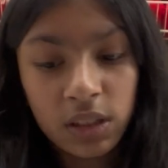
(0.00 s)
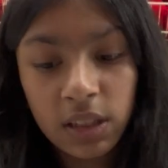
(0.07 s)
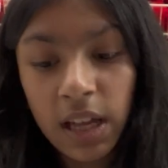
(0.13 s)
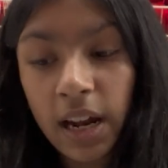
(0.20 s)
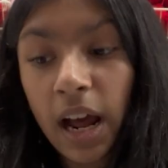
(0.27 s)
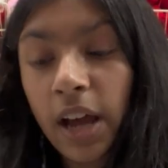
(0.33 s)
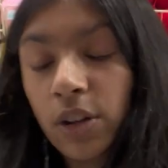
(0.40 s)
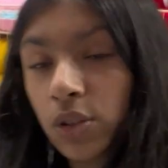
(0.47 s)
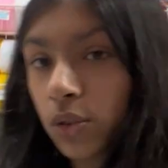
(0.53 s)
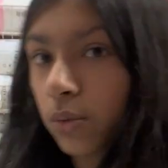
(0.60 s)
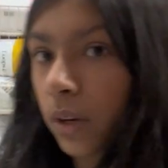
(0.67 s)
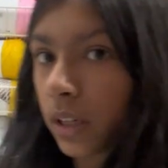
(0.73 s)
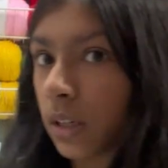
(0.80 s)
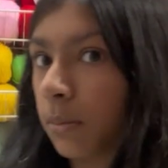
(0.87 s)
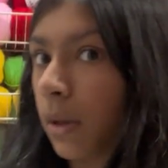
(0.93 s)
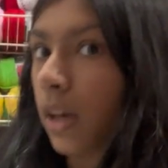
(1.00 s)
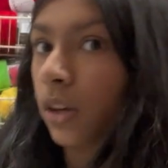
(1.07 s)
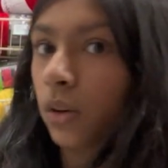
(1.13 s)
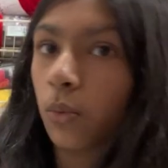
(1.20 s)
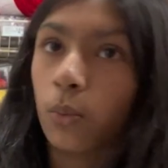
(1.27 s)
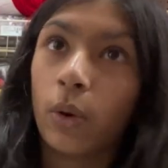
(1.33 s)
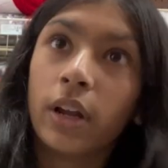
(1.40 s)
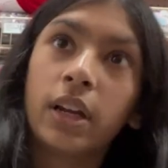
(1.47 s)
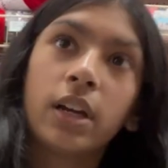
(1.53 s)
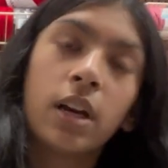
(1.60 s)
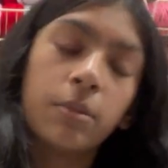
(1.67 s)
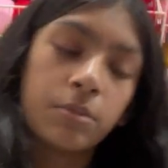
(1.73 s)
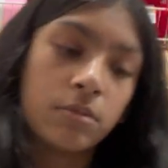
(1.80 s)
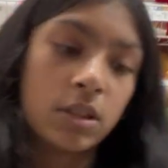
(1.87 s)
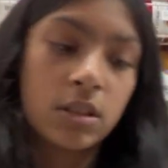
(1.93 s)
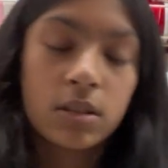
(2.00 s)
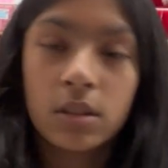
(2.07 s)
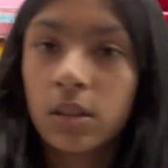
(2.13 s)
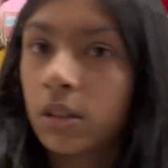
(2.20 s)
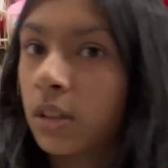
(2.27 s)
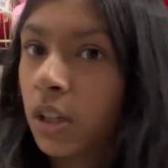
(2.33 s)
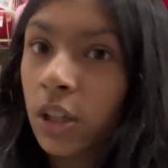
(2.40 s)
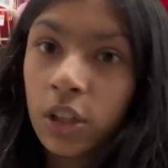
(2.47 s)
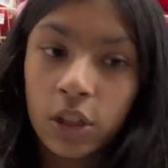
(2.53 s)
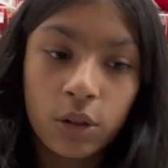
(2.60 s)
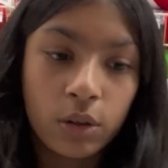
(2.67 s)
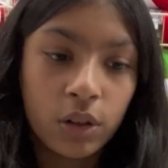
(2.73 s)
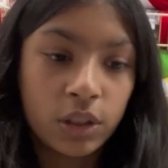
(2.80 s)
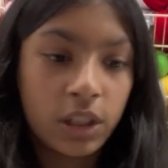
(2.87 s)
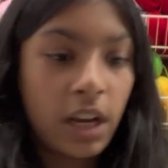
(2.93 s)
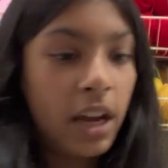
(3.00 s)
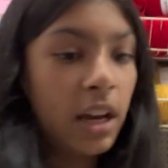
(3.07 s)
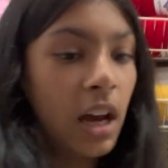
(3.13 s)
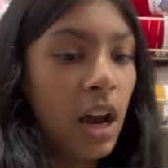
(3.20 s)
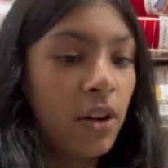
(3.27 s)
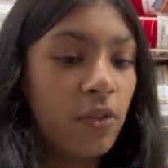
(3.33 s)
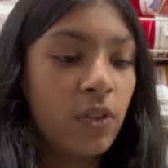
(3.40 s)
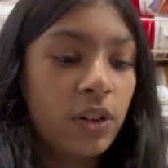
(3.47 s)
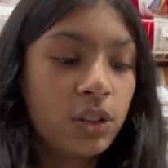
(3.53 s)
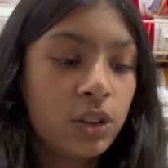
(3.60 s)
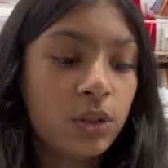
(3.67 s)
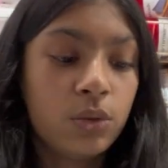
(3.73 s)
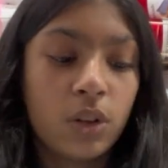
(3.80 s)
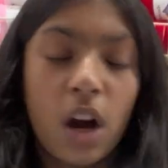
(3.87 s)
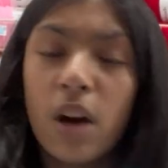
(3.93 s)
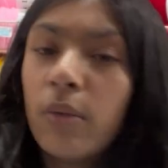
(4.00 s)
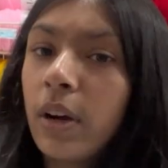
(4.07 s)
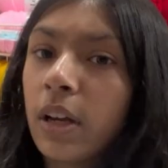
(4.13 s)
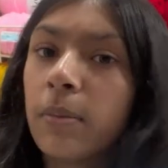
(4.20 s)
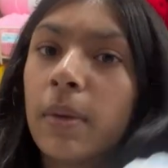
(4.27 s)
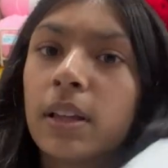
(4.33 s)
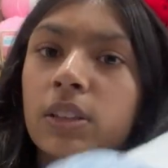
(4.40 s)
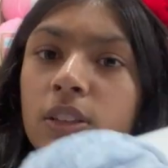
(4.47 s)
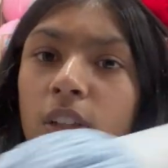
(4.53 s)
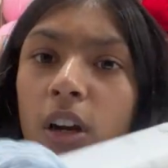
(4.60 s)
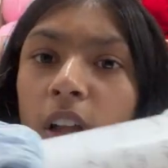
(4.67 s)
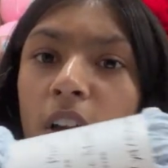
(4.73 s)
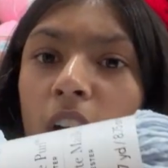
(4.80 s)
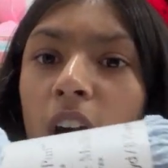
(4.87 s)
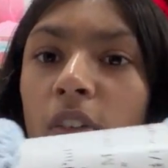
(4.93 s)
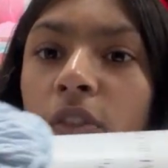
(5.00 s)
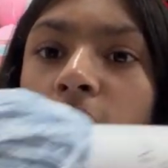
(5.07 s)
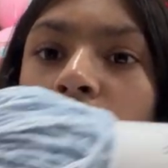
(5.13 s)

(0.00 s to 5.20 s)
that I do recommend when it comes to crocheting. I first do not recommend starting off